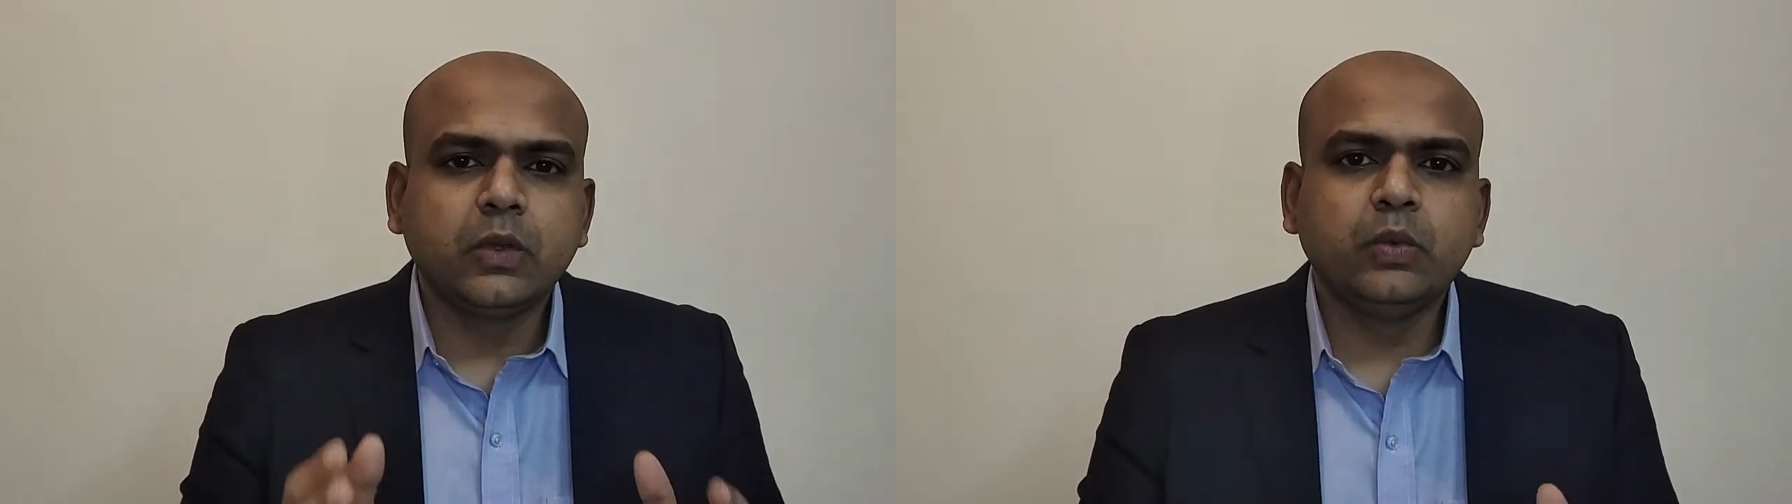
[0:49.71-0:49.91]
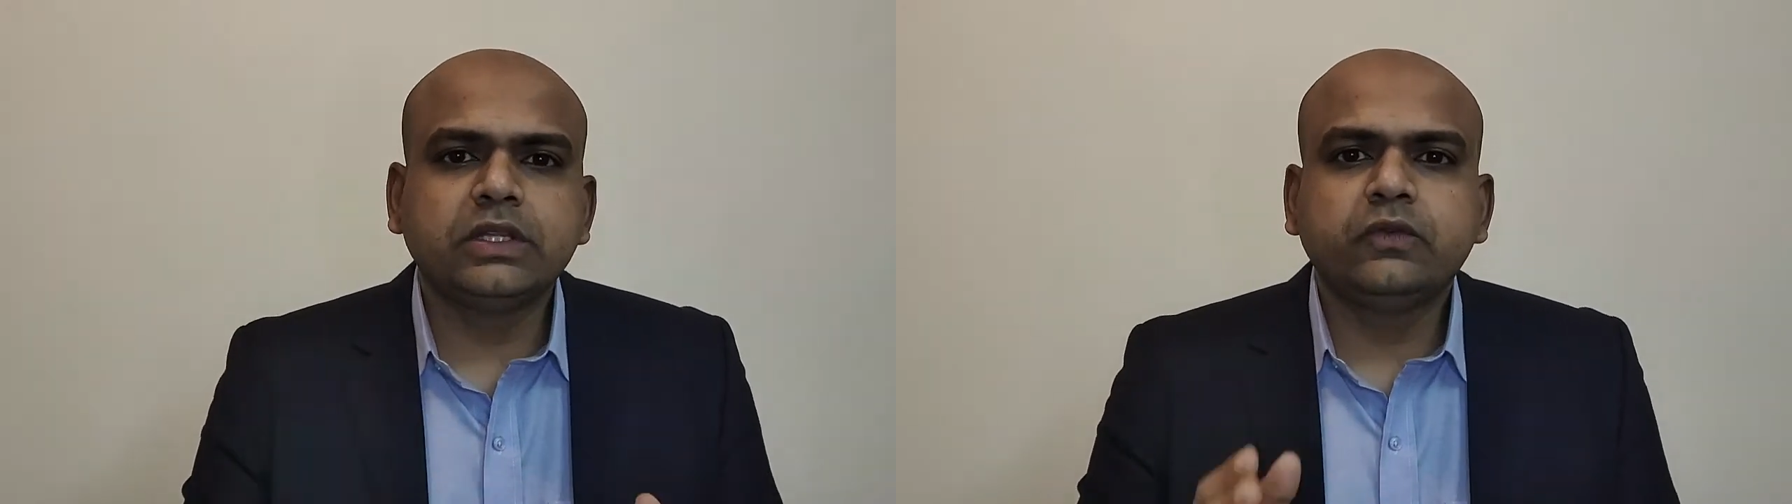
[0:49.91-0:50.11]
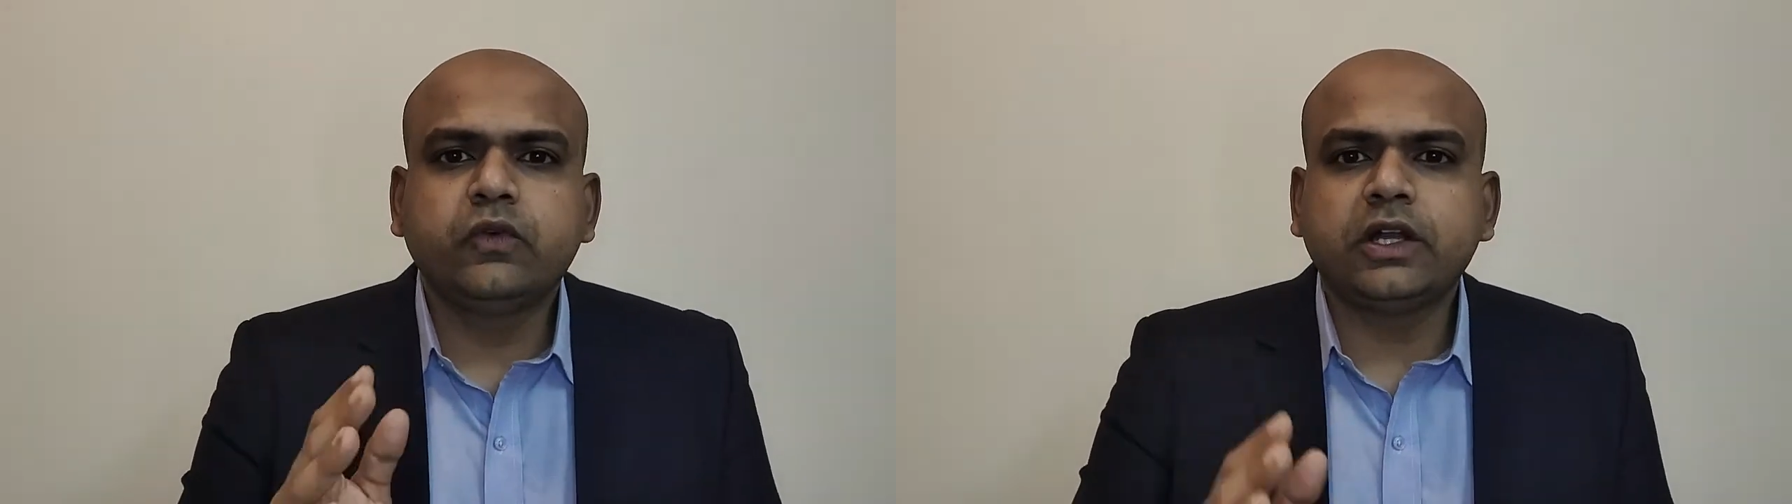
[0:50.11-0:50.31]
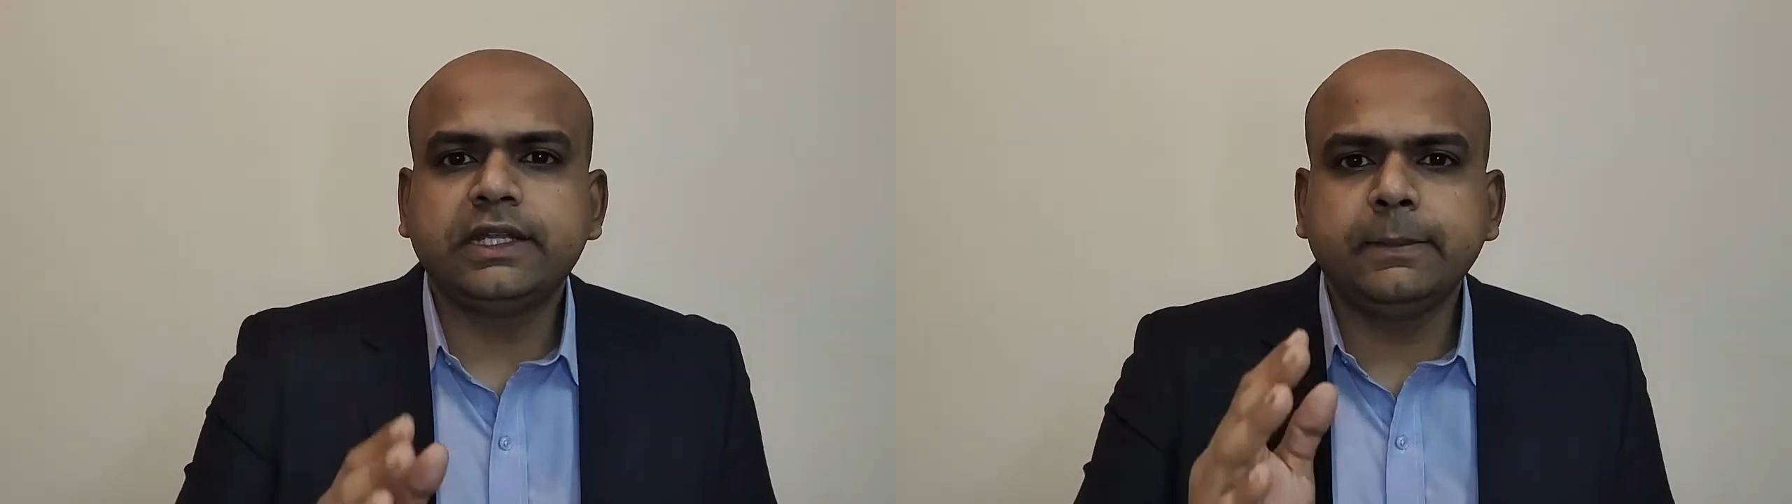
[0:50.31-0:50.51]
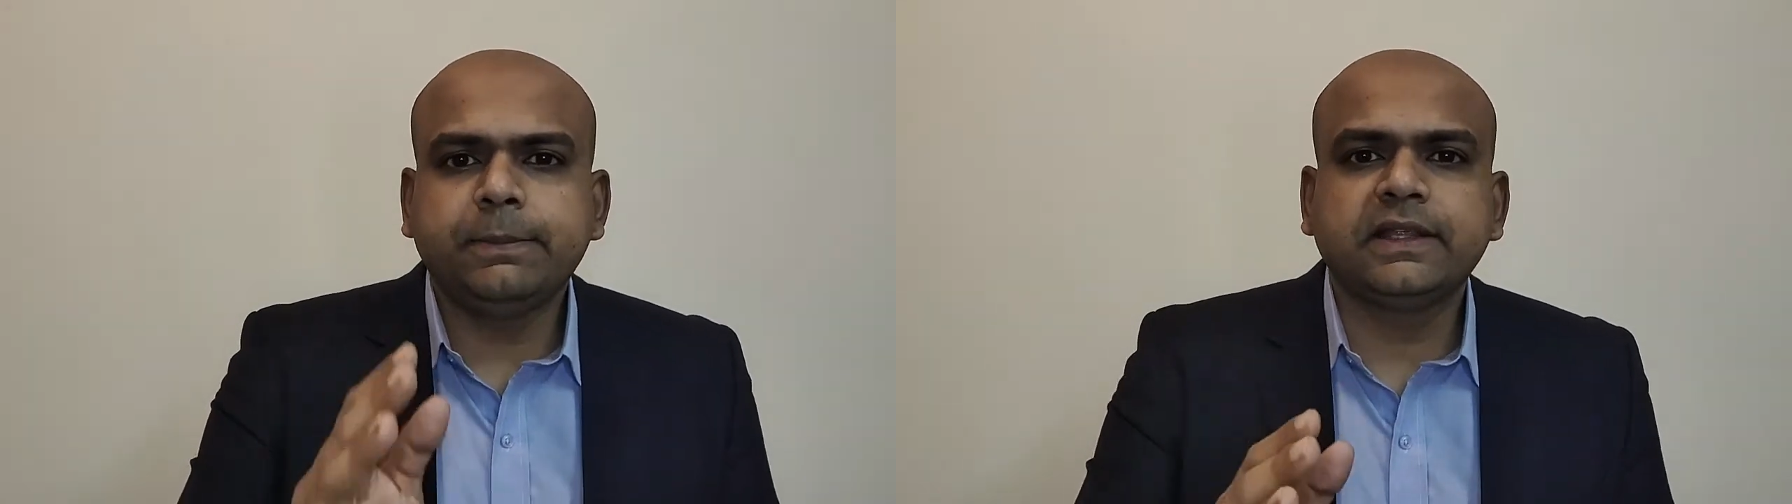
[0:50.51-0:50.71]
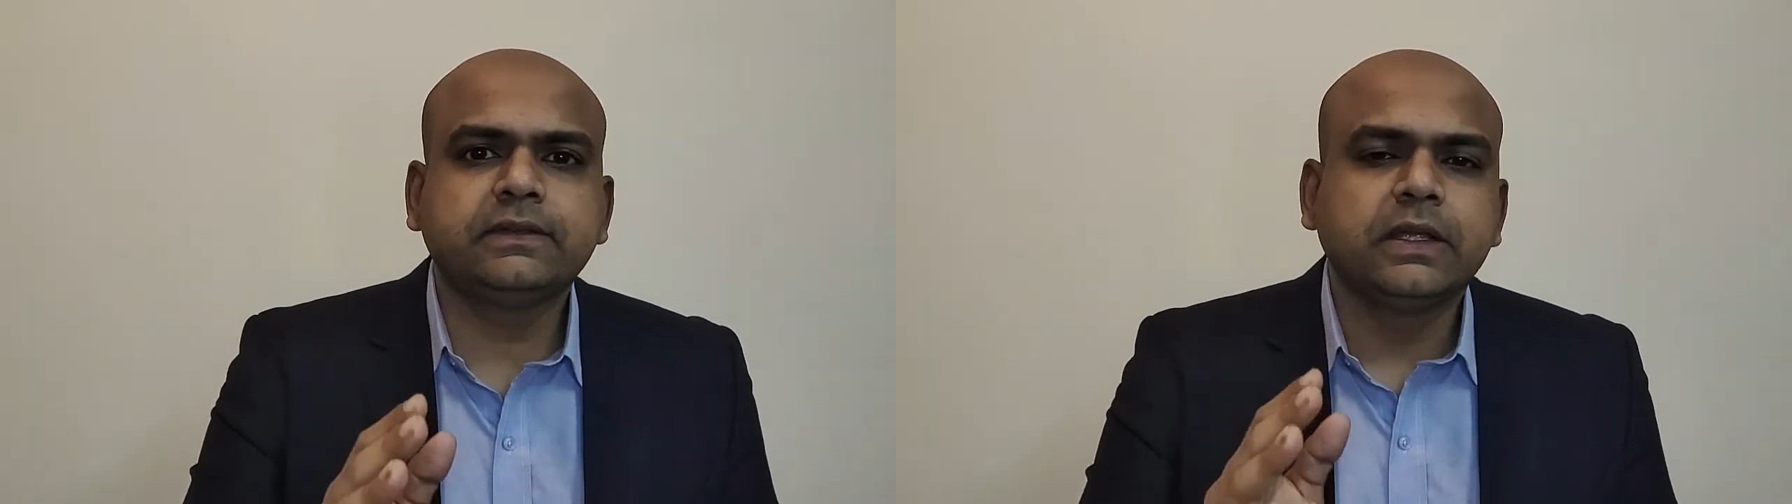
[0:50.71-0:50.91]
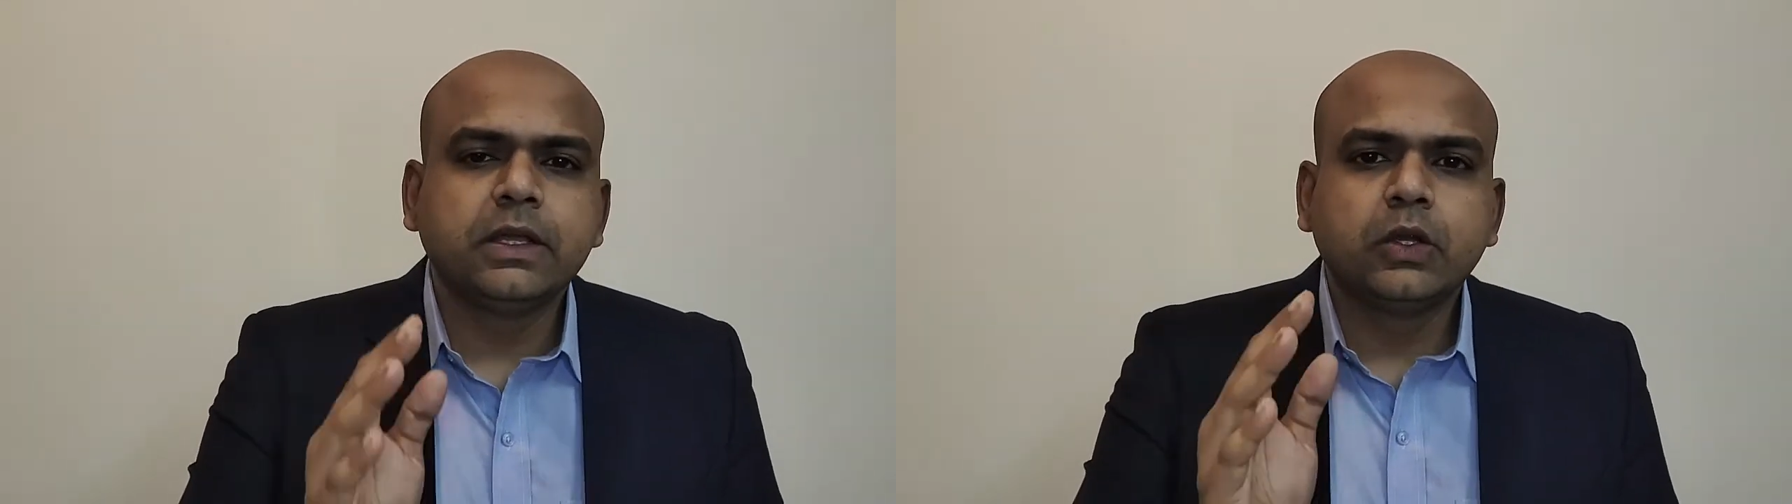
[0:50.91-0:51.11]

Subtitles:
with 40 plus